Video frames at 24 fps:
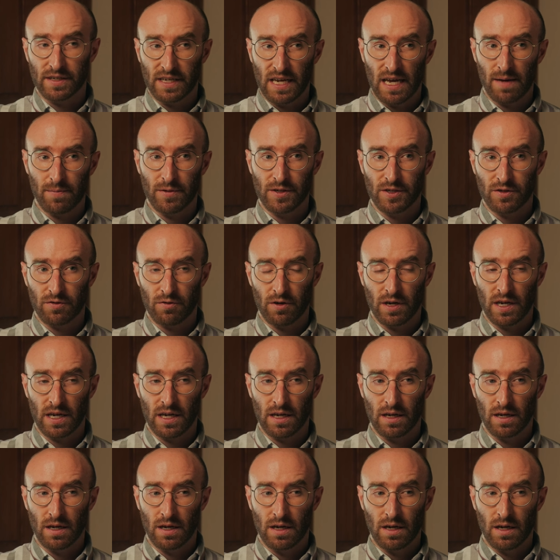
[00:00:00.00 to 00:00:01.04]

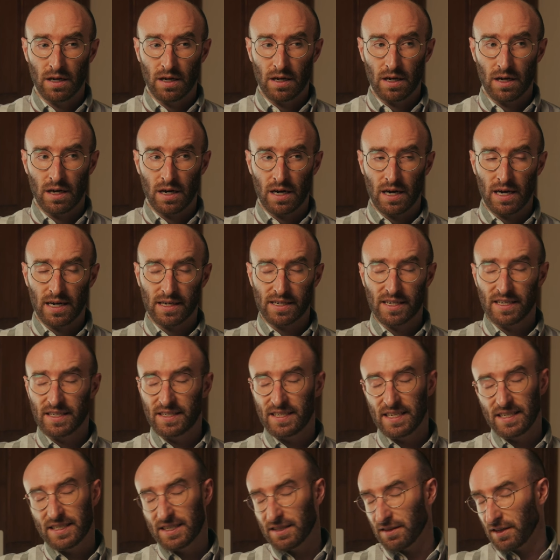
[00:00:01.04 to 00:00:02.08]
chemistry.
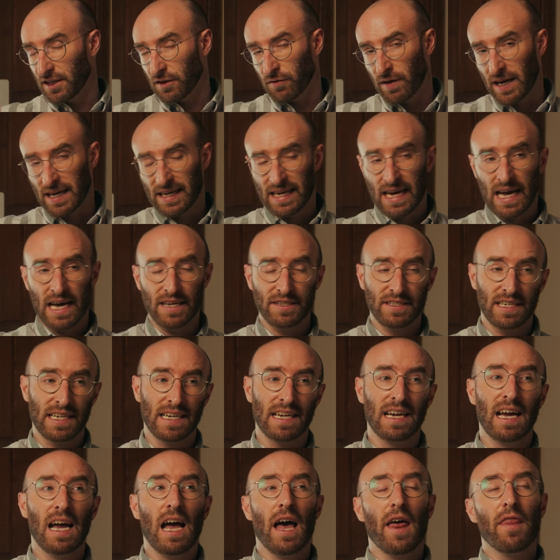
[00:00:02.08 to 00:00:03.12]
Consistently great casting.